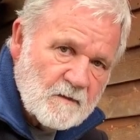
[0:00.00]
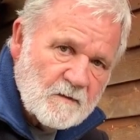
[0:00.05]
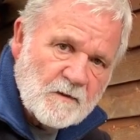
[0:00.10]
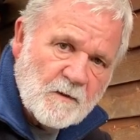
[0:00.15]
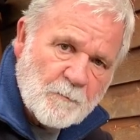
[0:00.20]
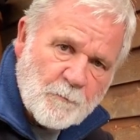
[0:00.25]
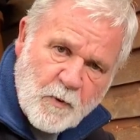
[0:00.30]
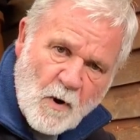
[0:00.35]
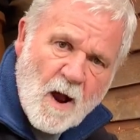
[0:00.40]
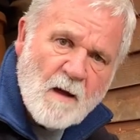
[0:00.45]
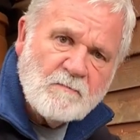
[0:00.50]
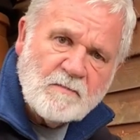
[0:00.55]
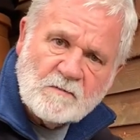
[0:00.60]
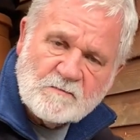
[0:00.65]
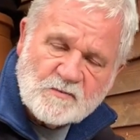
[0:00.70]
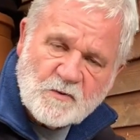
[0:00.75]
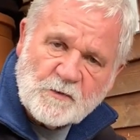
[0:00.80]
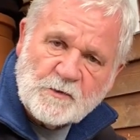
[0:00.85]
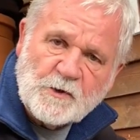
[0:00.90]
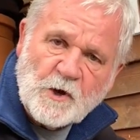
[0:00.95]
The
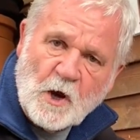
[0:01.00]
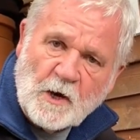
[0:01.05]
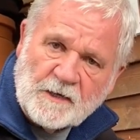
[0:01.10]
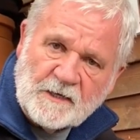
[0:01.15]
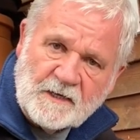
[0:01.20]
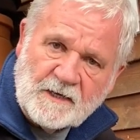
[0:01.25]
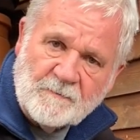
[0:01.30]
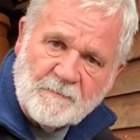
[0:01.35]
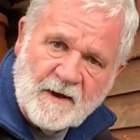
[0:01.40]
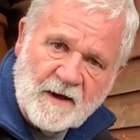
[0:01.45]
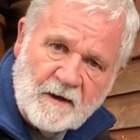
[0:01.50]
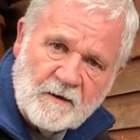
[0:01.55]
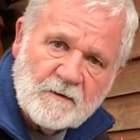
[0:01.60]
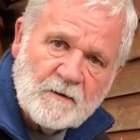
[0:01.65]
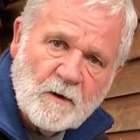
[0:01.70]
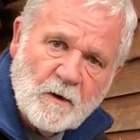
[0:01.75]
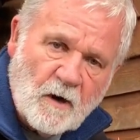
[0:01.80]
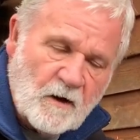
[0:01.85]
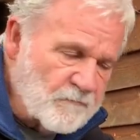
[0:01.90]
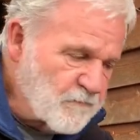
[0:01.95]
problems we're talking about
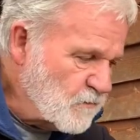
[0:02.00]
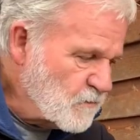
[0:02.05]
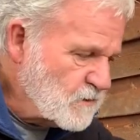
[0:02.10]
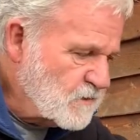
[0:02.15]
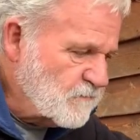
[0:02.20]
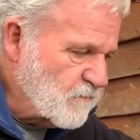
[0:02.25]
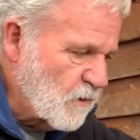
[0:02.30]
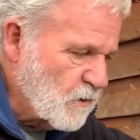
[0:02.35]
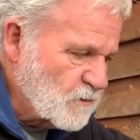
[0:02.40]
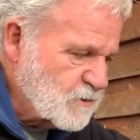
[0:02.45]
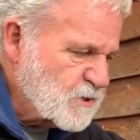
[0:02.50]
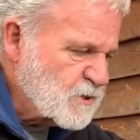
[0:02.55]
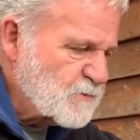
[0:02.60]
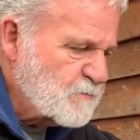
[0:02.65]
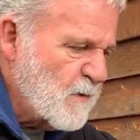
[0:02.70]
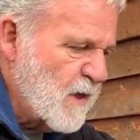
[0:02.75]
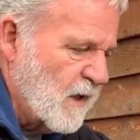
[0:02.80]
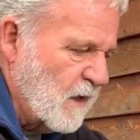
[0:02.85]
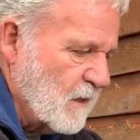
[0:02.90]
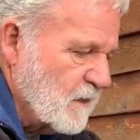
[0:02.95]
are first of all
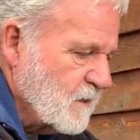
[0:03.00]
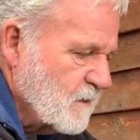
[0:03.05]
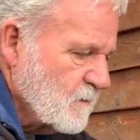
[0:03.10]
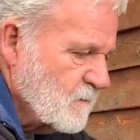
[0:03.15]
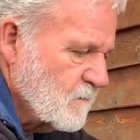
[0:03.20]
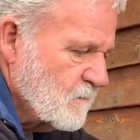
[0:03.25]
smell,